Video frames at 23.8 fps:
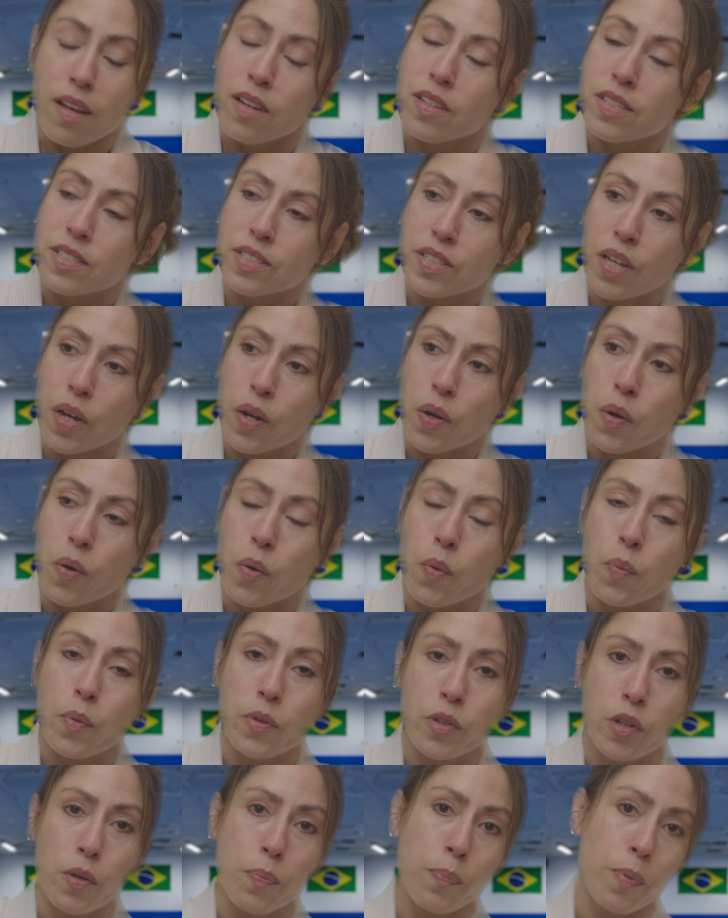So
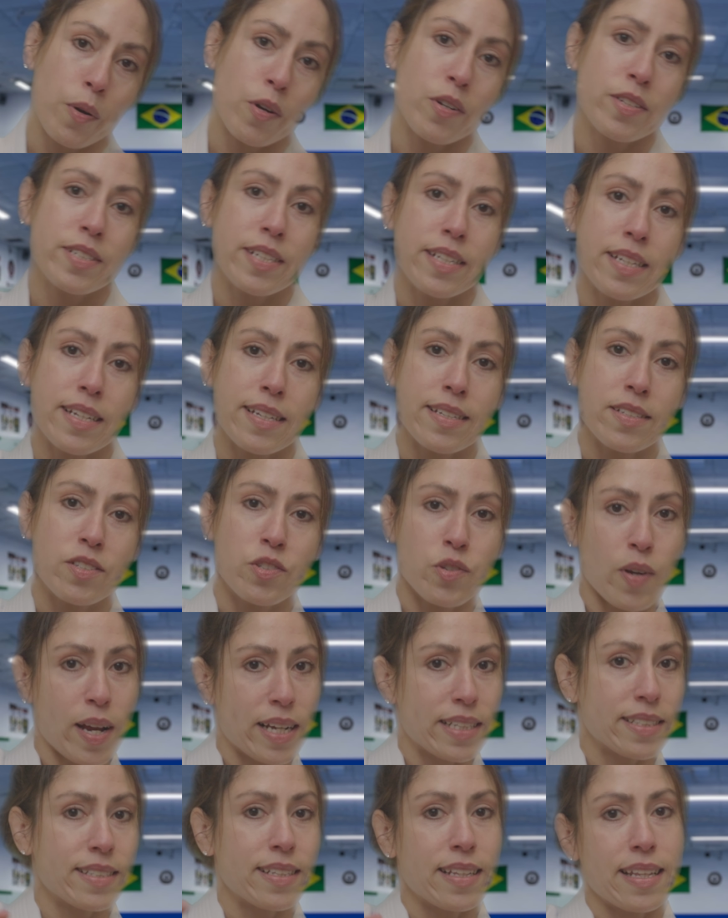when your person is
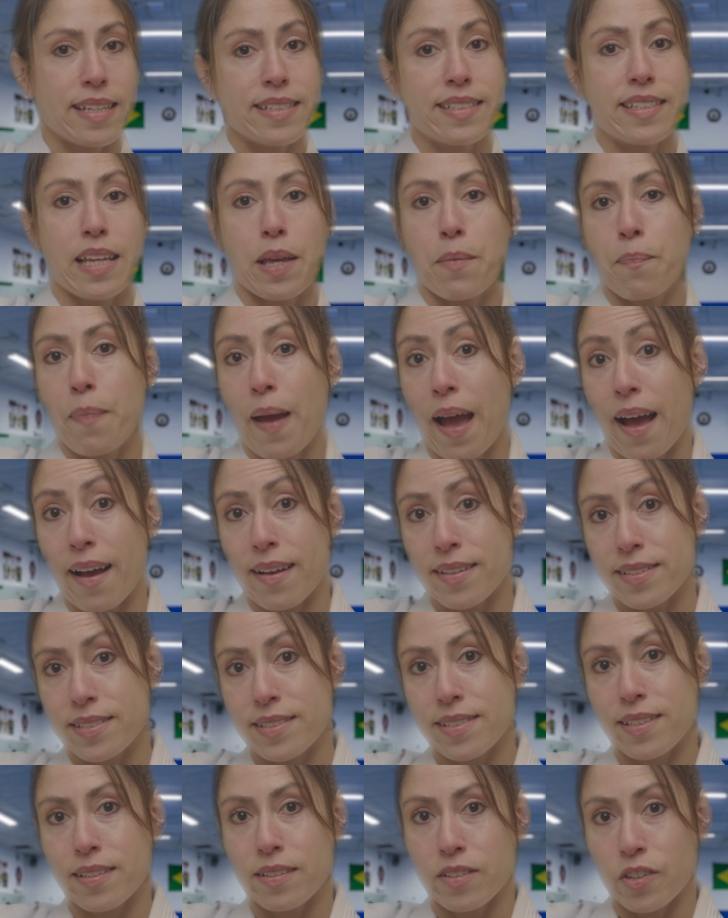trying to, let's say,
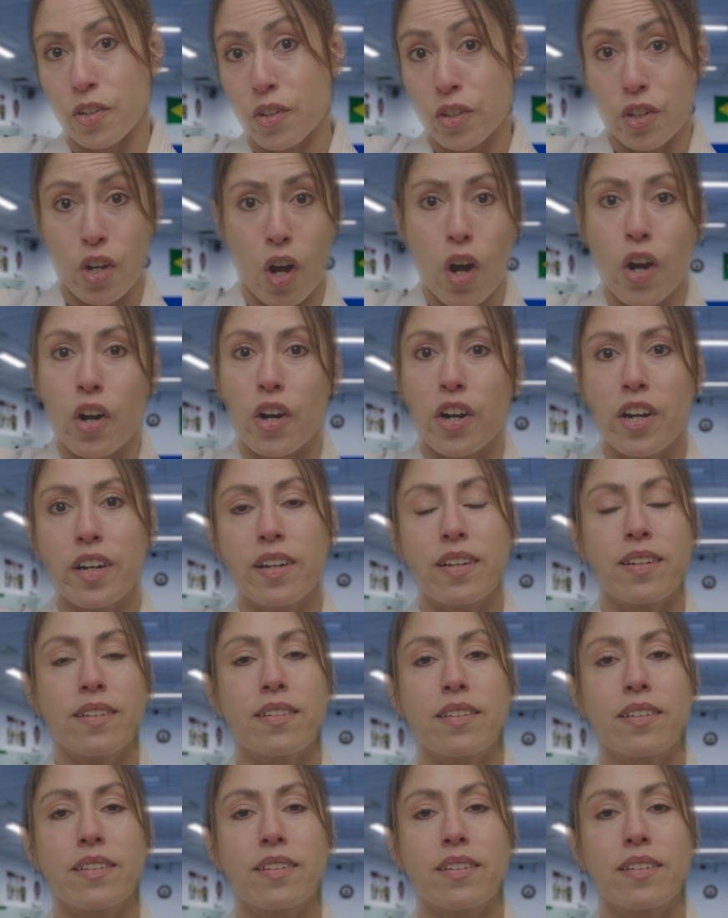pass your guard,